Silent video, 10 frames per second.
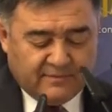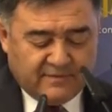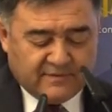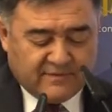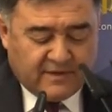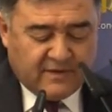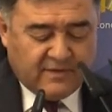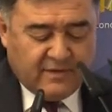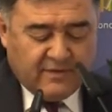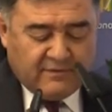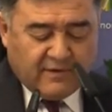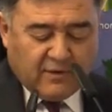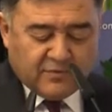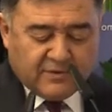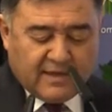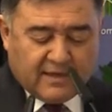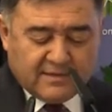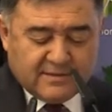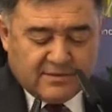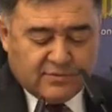with free floated
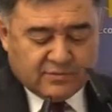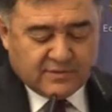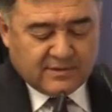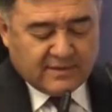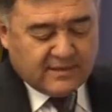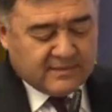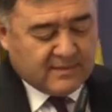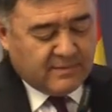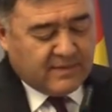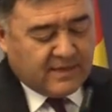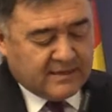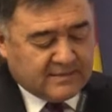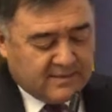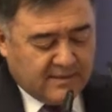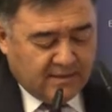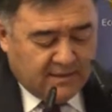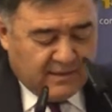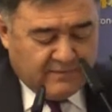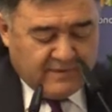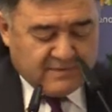currency course, and has liberalized
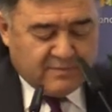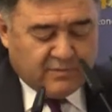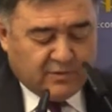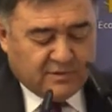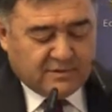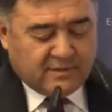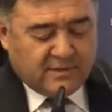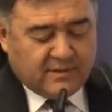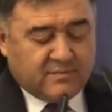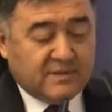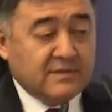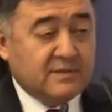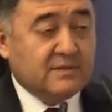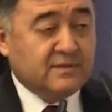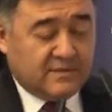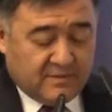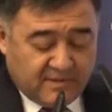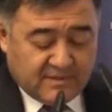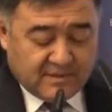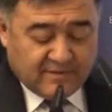investment policy and
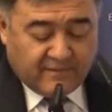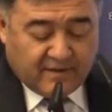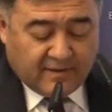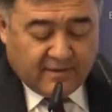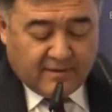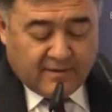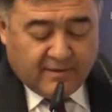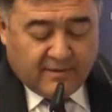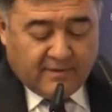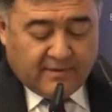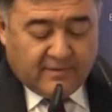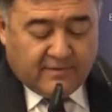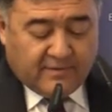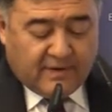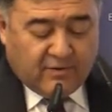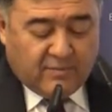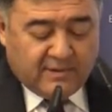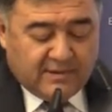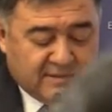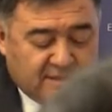business sphere.
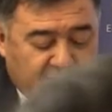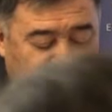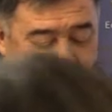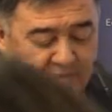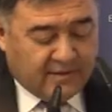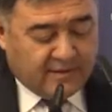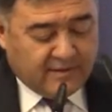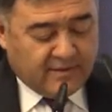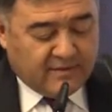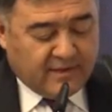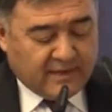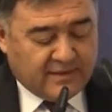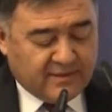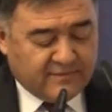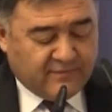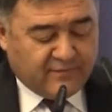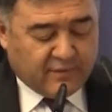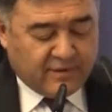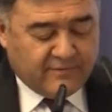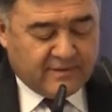Government is delivering guarantees for
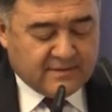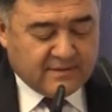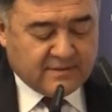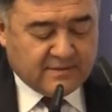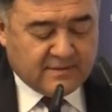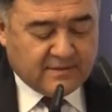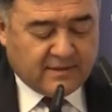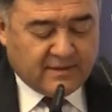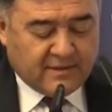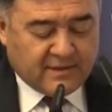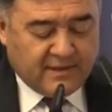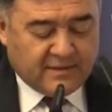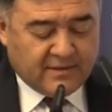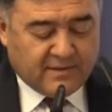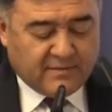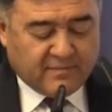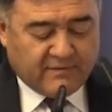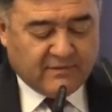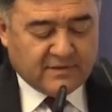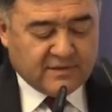foreign investors and creating
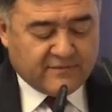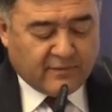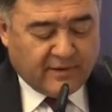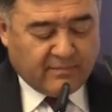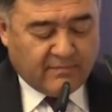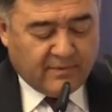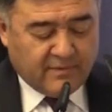privileges for them.